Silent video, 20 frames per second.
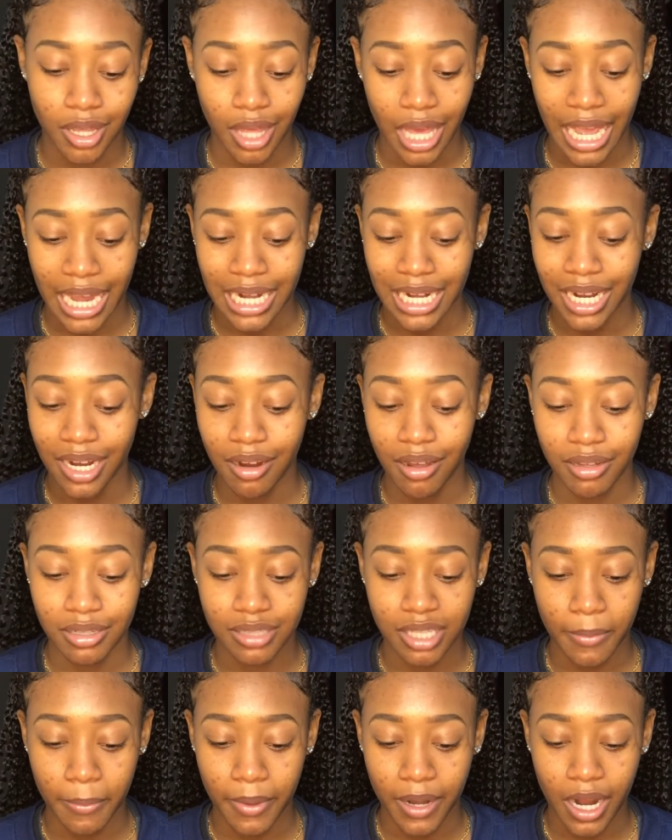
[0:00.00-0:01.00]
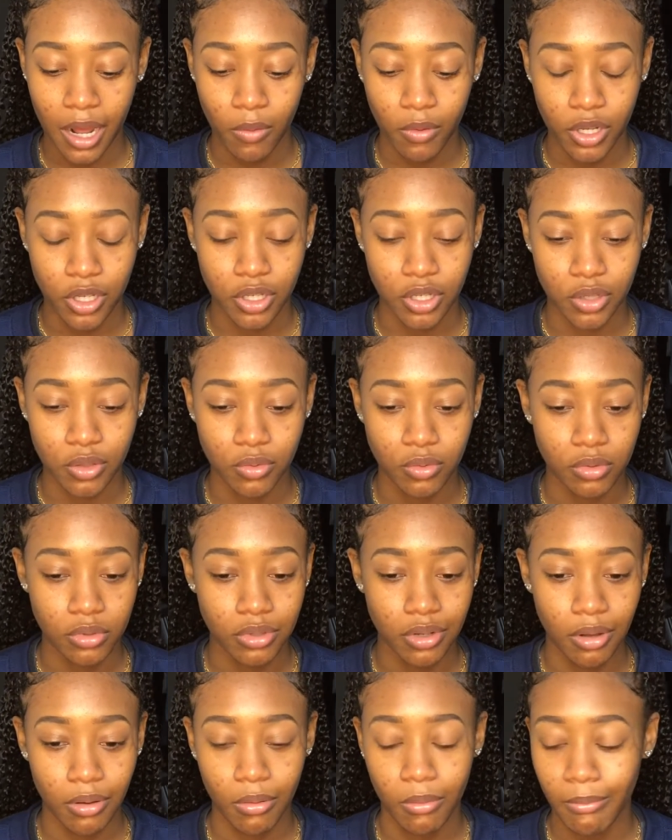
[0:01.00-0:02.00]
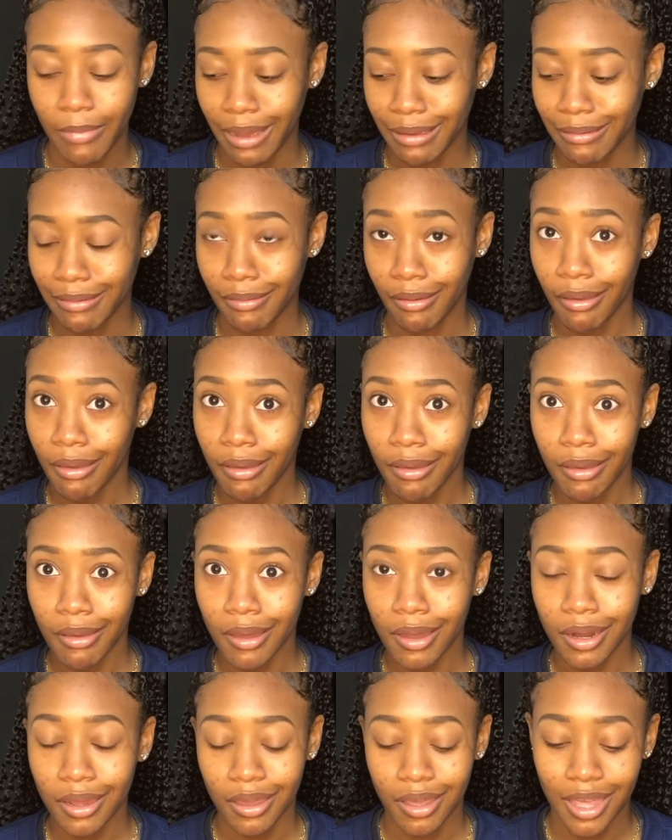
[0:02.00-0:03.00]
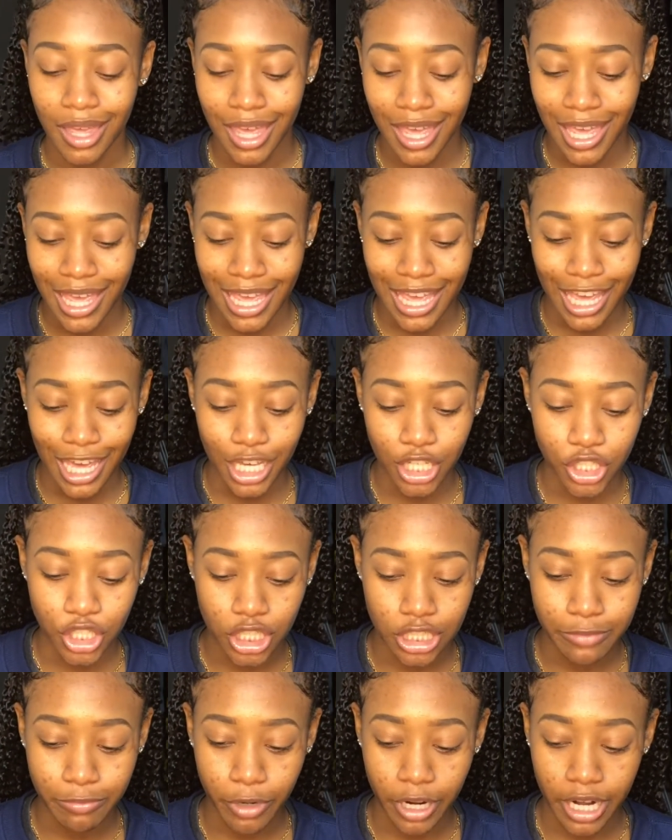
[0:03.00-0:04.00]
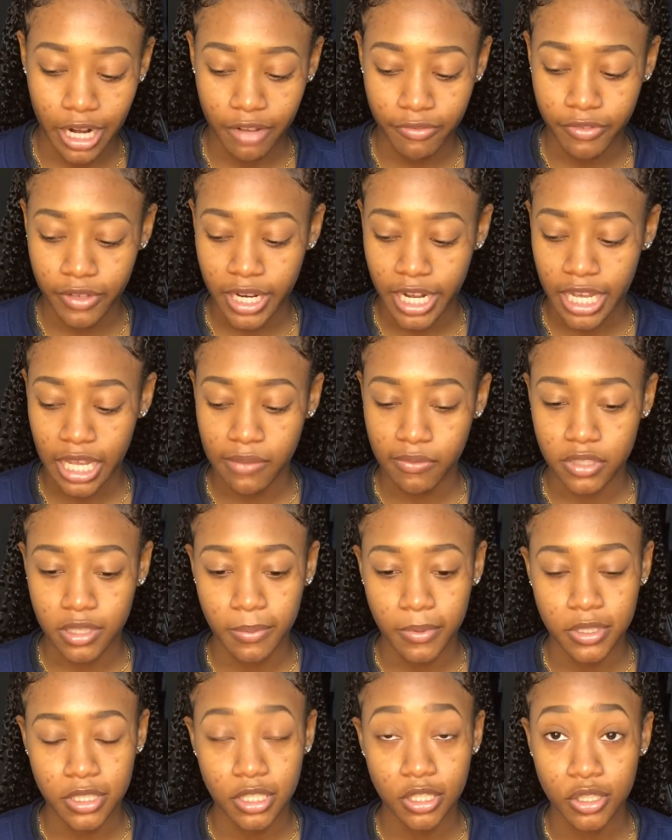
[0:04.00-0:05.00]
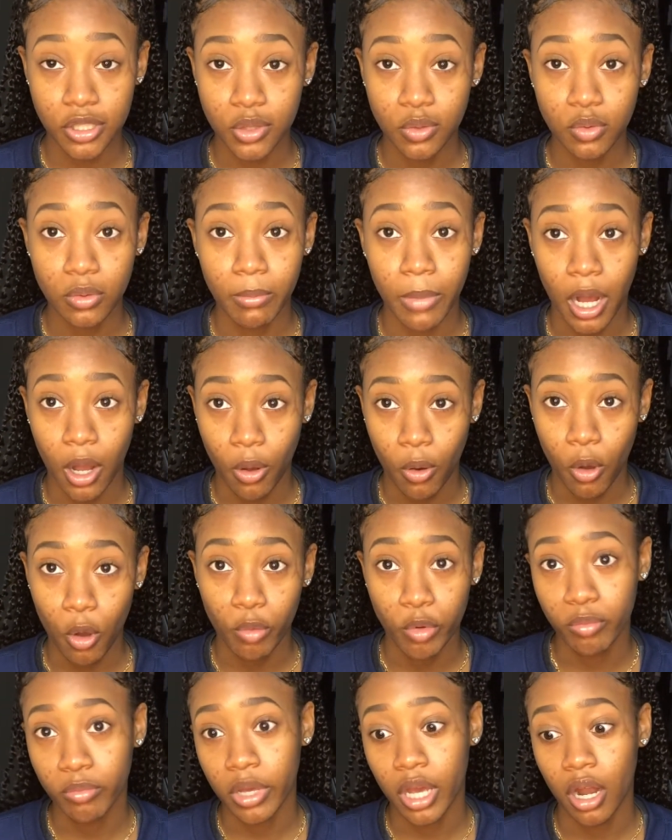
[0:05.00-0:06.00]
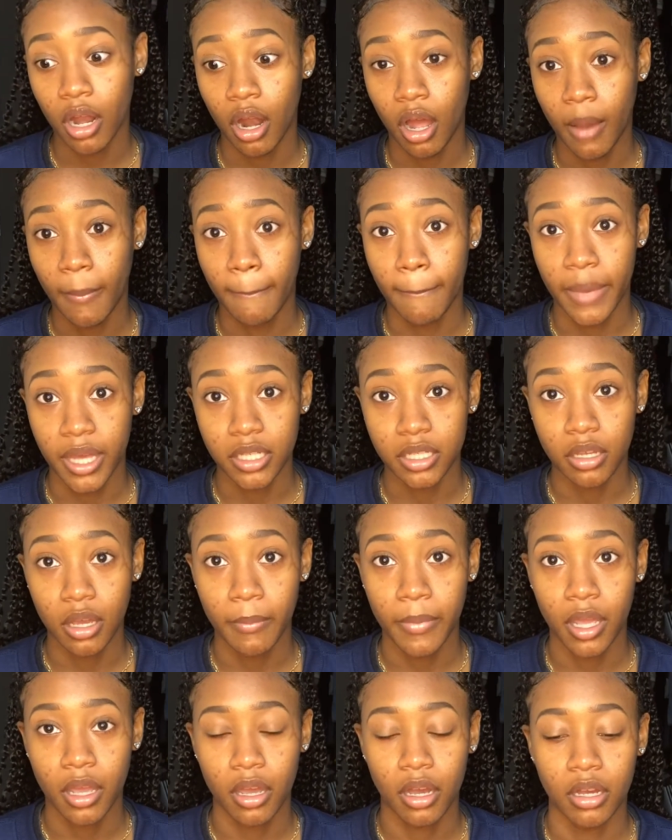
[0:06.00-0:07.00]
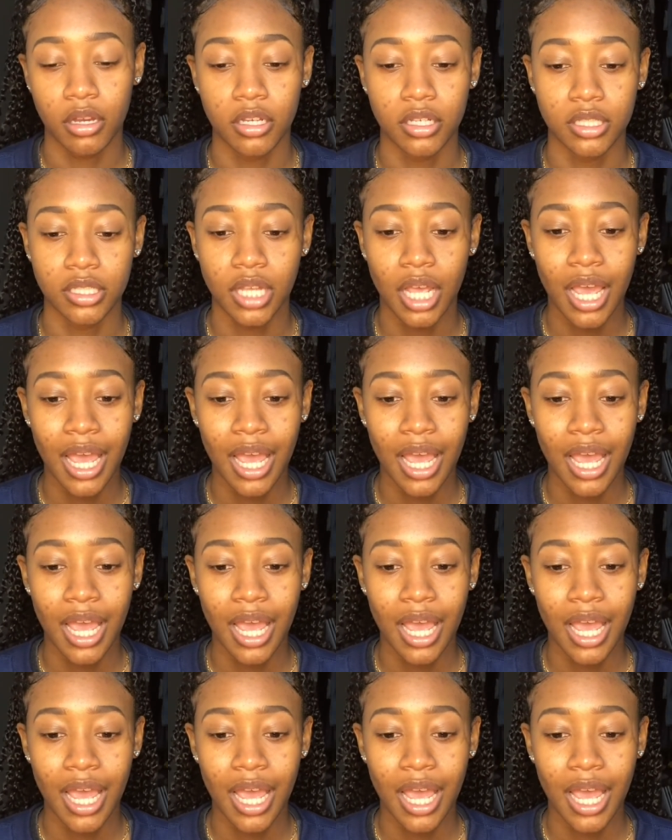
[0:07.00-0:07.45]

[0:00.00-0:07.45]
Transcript: And then on top of that with school, oh my god, it's just boring. I feel like if I was supposed to do school back home, it'd be a lot better, because